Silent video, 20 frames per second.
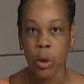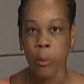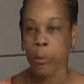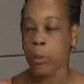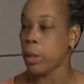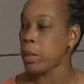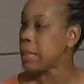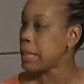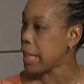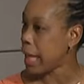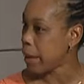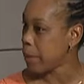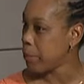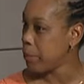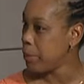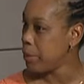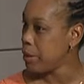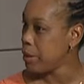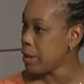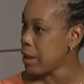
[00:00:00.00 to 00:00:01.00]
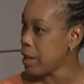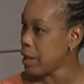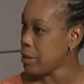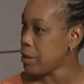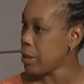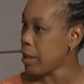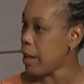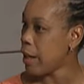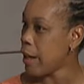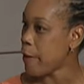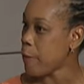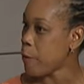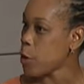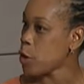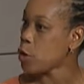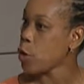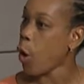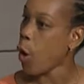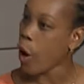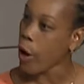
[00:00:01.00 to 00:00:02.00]
your blood type it's, uh, if
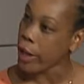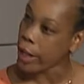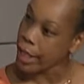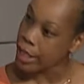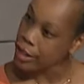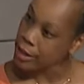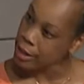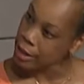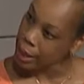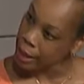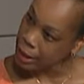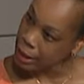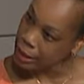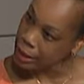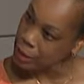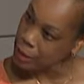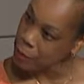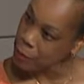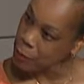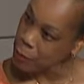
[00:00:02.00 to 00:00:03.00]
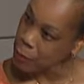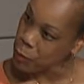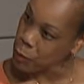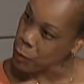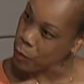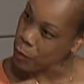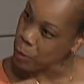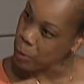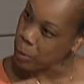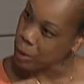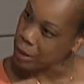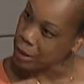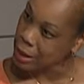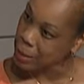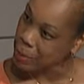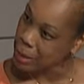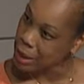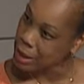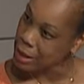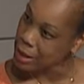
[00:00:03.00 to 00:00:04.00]
it's Rh negative, if you have a blood
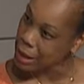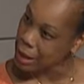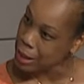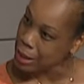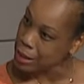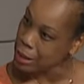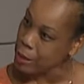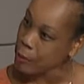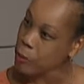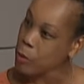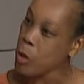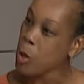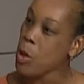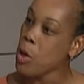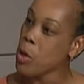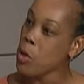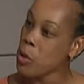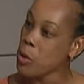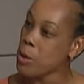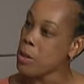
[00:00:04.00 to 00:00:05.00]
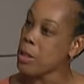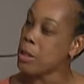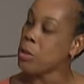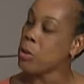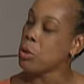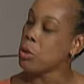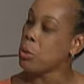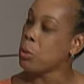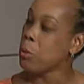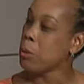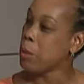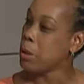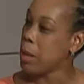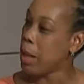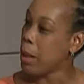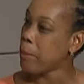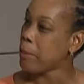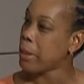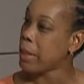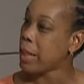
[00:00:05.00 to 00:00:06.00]
type that is negative, you need to
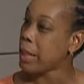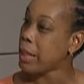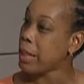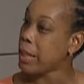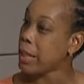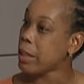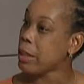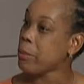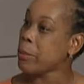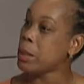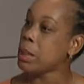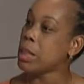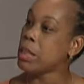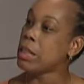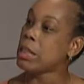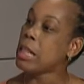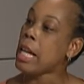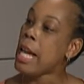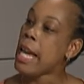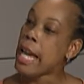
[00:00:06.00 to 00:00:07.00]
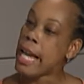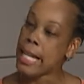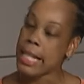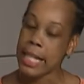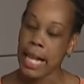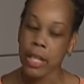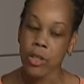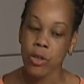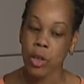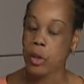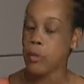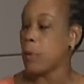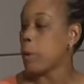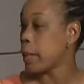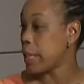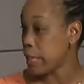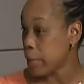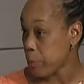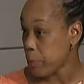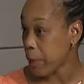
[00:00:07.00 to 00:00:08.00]
come get care because it's not just for
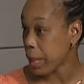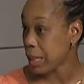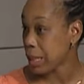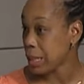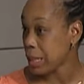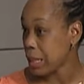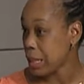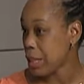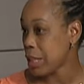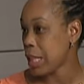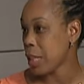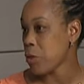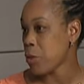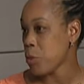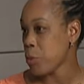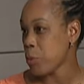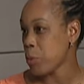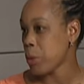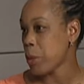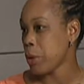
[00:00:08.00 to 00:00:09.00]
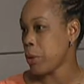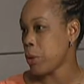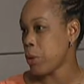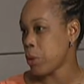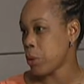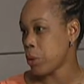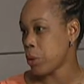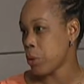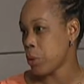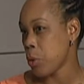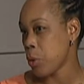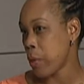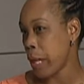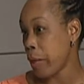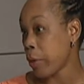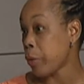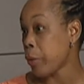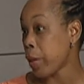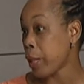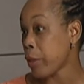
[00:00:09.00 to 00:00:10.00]
this pregnancy that you, you you're
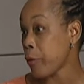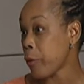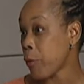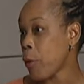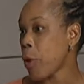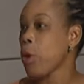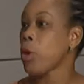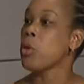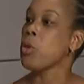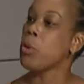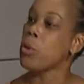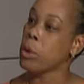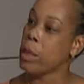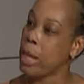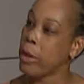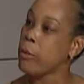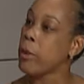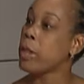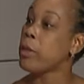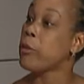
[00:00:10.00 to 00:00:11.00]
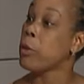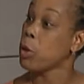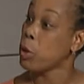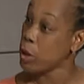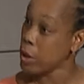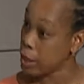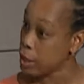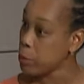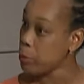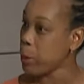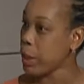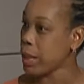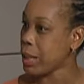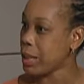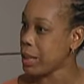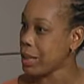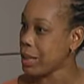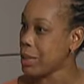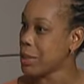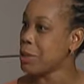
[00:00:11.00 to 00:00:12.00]
getting ready for, you're getting ready for your next
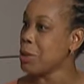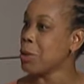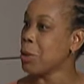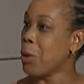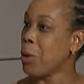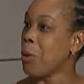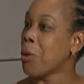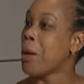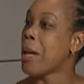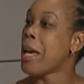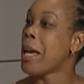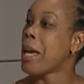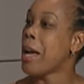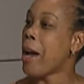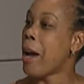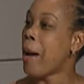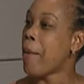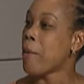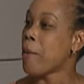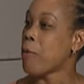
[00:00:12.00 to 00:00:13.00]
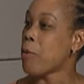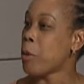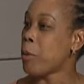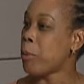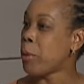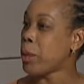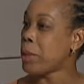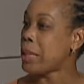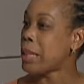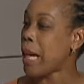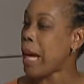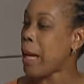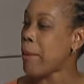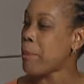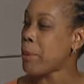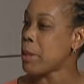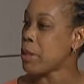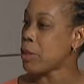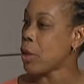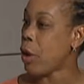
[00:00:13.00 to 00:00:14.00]
pregnancy. Oh, so okay. um, if your blood
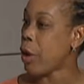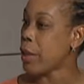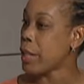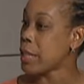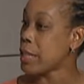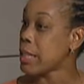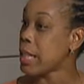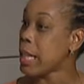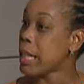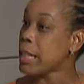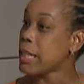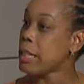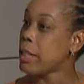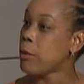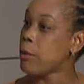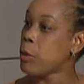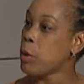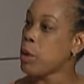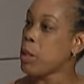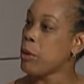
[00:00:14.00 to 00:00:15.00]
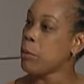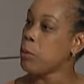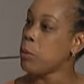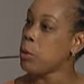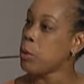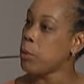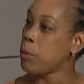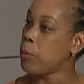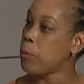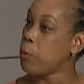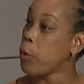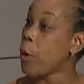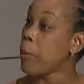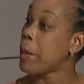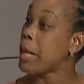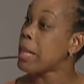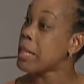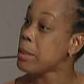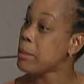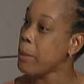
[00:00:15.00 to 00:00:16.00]
type is Rh negative, you can put,
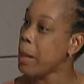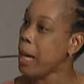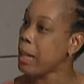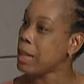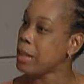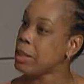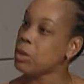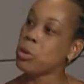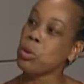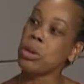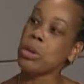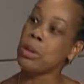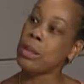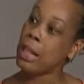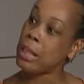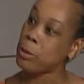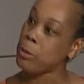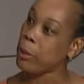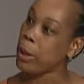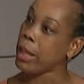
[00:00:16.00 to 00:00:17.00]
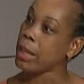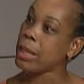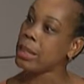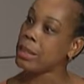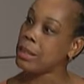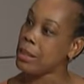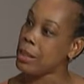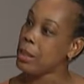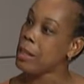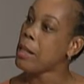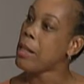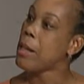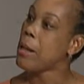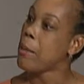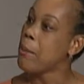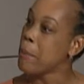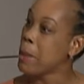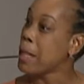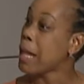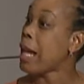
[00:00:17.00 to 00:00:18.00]
form antibodies, so the next pregnancy
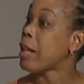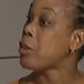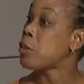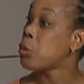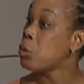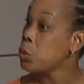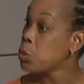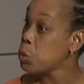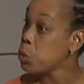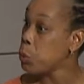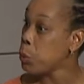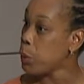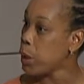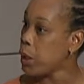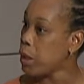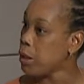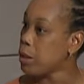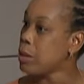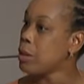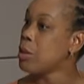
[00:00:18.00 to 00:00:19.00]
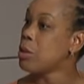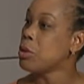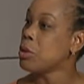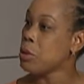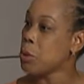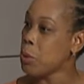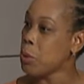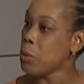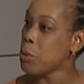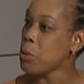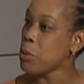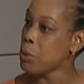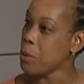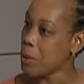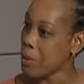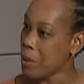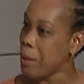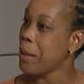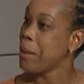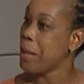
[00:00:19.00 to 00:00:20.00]
may not do too well. So
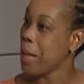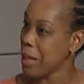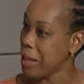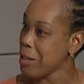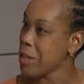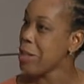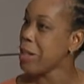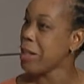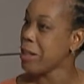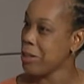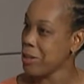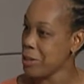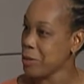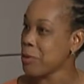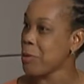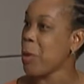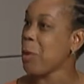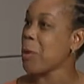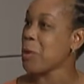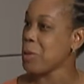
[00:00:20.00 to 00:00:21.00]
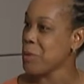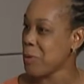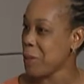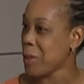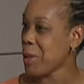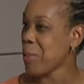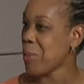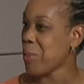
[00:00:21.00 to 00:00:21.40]
mm. you getting care is always very